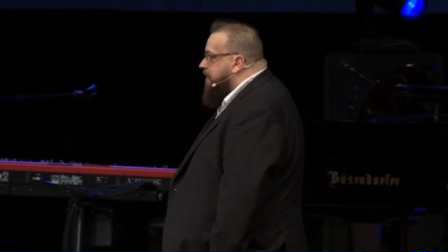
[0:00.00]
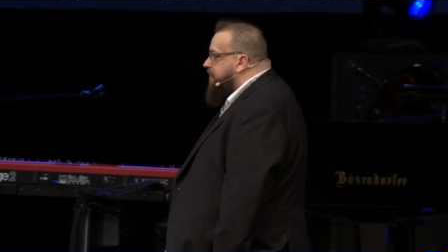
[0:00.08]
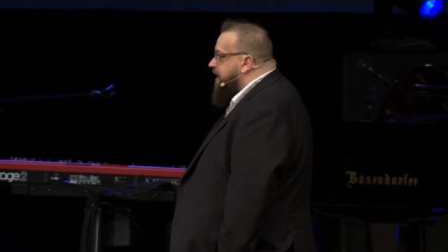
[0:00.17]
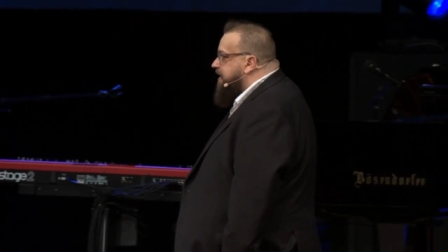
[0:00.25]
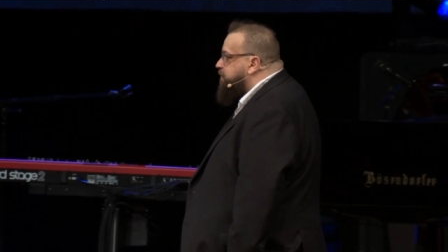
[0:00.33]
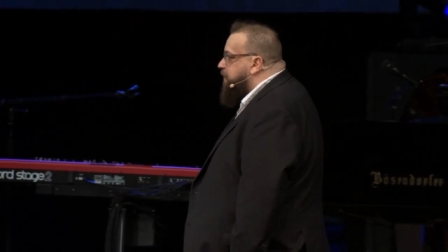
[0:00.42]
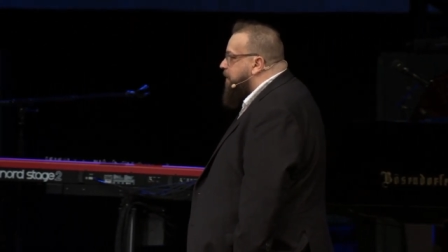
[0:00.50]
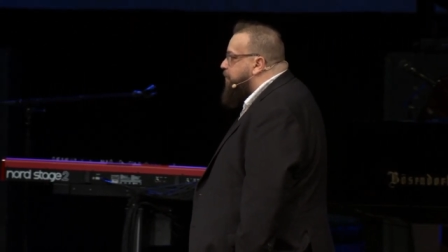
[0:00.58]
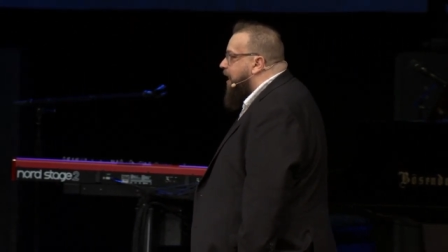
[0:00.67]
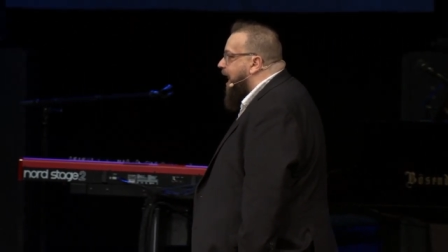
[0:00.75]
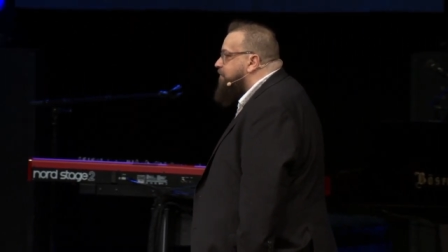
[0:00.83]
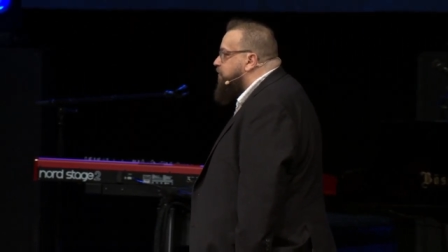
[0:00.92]
These people
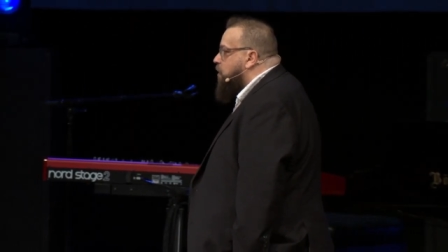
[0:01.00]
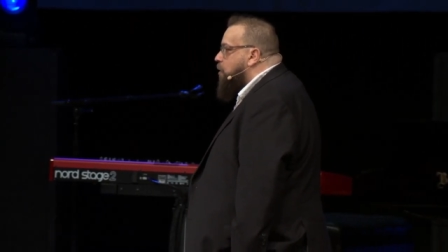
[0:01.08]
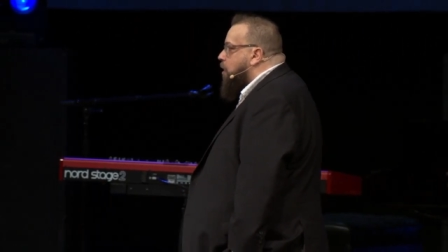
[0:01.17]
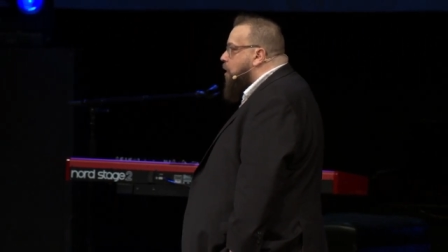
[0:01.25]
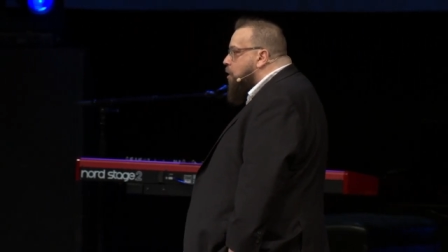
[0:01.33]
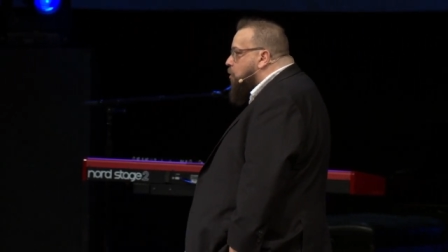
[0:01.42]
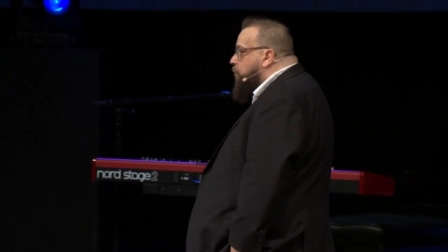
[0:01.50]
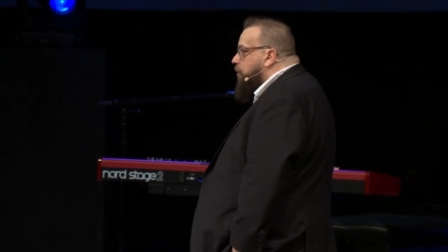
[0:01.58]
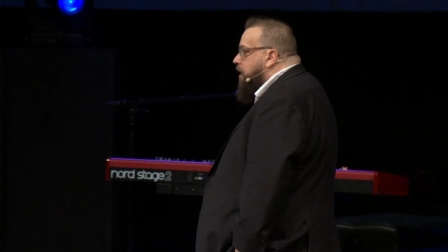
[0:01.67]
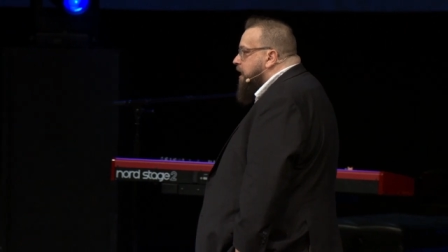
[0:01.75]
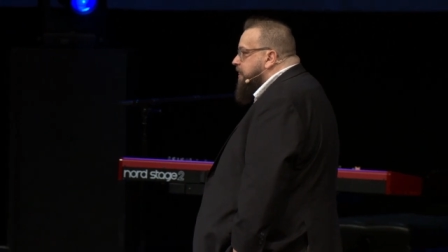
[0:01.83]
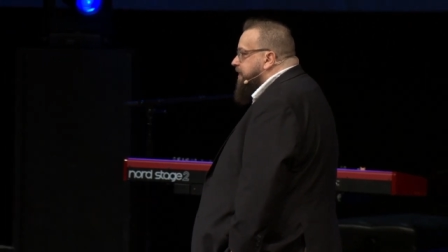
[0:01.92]
have no hope.
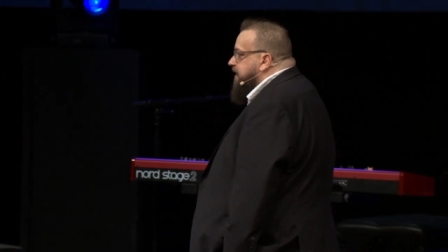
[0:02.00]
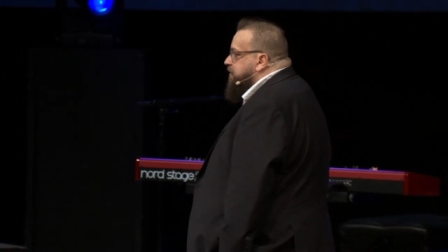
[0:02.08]
These